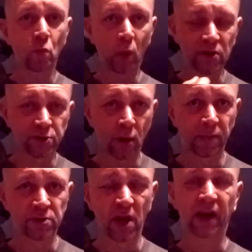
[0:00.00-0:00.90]

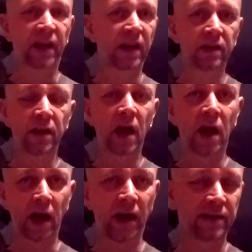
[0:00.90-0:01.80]
windstopper jacket,
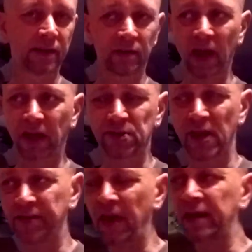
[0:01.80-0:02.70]
and like I
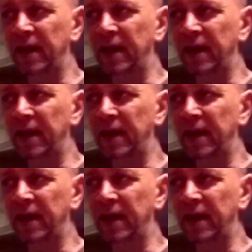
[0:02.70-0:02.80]
said, that